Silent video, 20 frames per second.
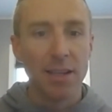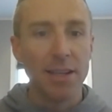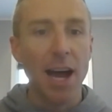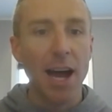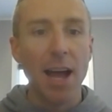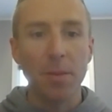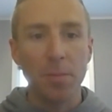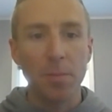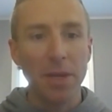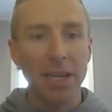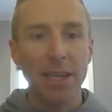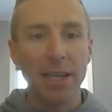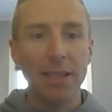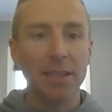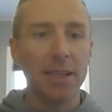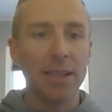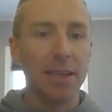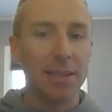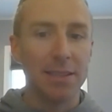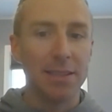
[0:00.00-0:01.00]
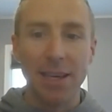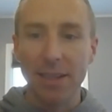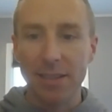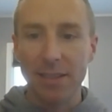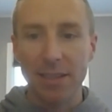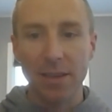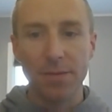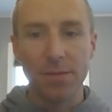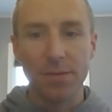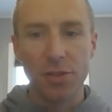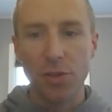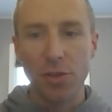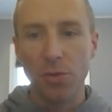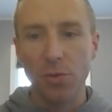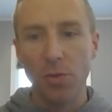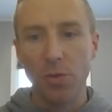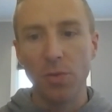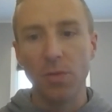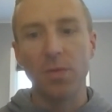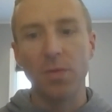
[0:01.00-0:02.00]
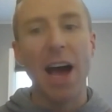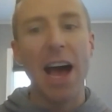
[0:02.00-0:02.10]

not being attentive to